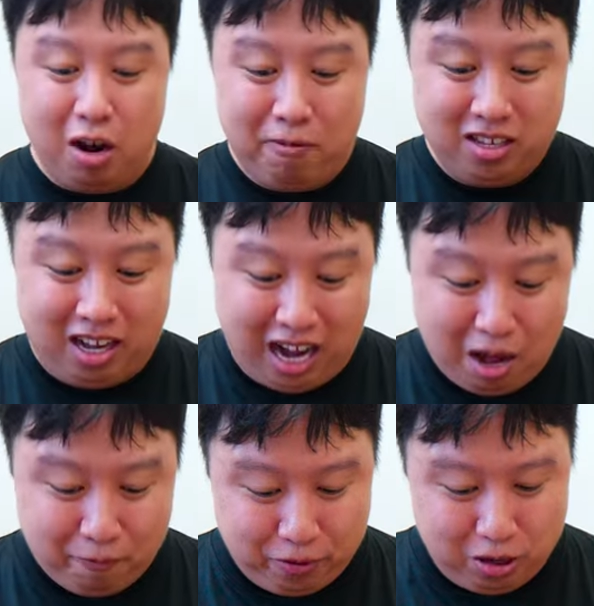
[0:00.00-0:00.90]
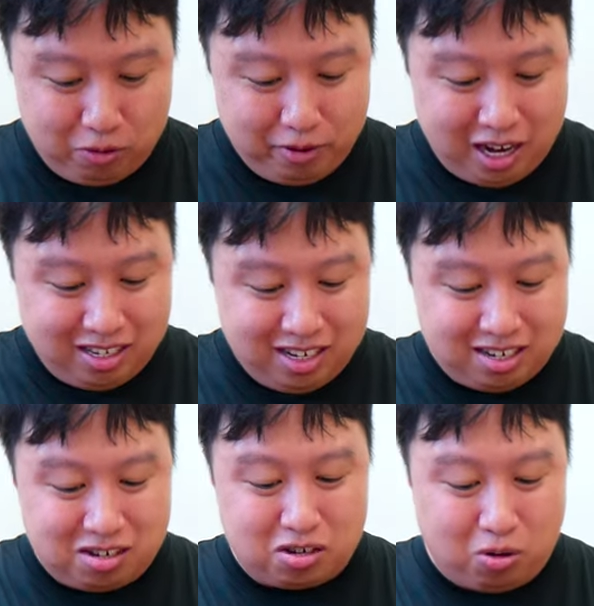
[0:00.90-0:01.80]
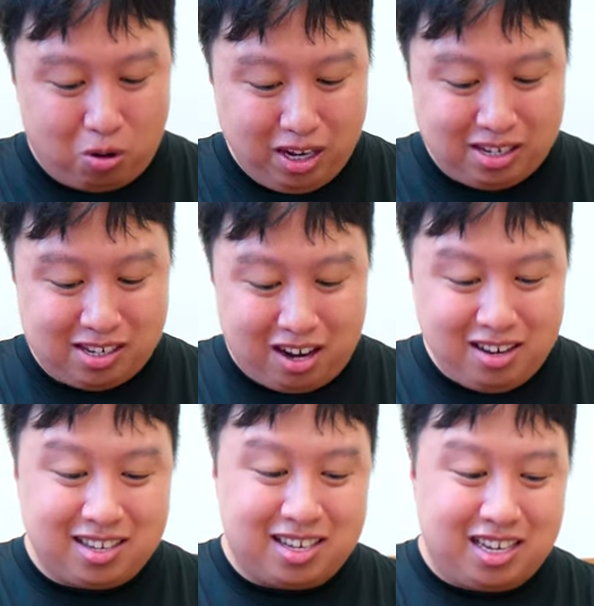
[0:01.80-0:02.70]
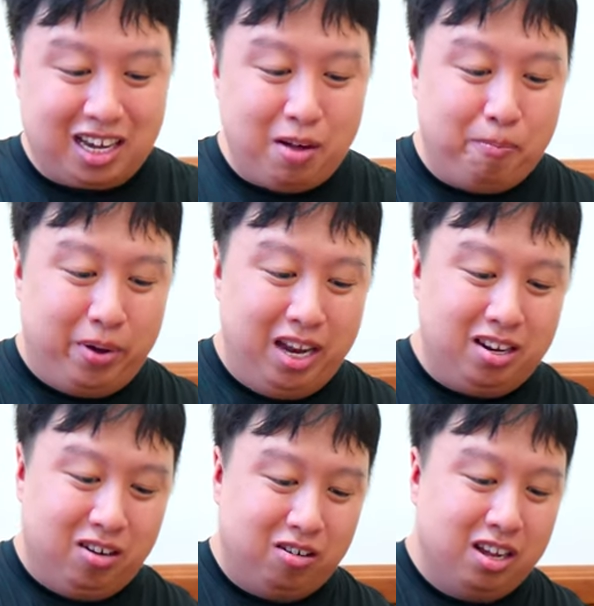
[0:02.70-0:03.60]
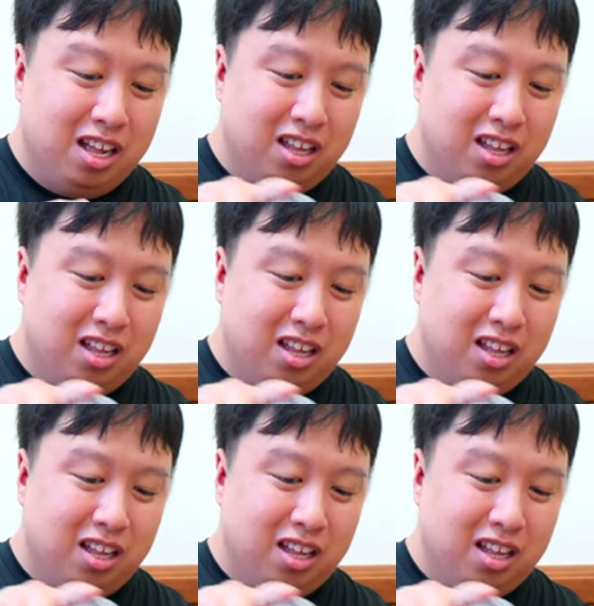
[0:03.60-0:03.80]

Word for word: off with the hot foods, we got this soy sauce chicken bento.